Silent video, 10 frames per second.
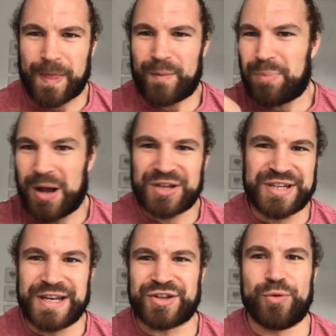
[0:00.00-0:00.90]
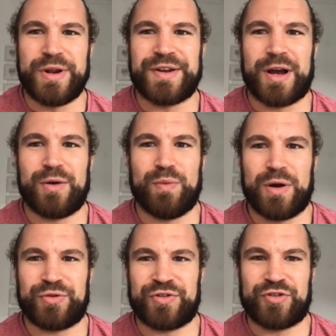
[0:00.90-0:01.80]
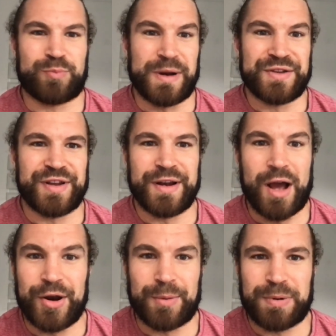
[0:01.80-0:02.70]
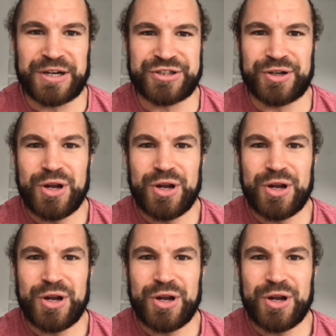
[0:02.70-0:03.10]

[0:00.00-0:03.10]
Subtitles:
Passing is only done whilst sprinting under pressure.